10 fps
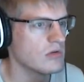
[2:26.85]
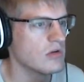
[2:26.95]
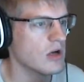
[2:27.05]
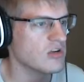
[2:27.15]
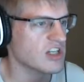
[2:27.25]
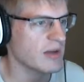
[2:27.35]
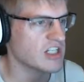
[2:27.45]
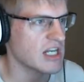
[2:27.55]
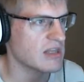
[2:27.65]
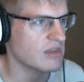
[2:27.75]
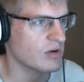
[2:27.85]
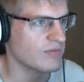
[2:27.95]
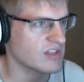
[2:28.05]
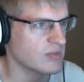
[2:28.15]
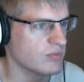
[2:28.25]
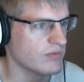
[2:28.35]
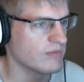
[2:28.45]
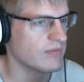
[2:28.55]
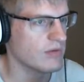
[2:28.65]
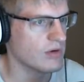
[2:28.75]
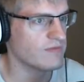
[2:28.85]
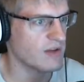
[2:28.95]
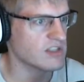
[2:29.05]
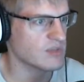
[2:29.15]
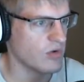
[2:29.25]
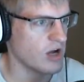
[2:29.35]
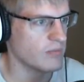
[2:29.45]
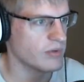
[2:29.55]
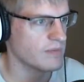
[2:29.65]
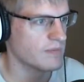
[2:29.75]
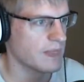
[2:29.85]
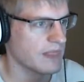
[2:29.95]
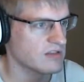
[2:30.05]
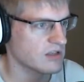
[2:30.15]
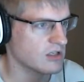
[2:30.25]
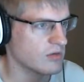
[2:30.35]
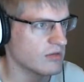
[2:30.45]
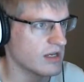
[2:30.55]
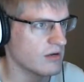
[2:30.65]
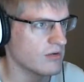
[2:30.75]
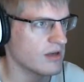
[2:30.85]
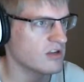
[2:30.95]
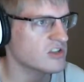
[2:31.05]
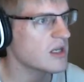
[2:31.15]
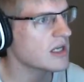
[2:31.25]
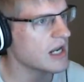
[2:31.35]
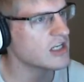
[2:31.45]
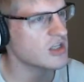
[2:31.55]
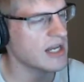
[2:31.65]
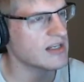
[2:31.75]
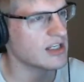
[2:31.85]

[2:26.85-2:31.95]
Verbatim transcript: Oh, so I'm actually in Thornfelt's Thornfelt Swamp. So I could go there or there. So yeah, I actually can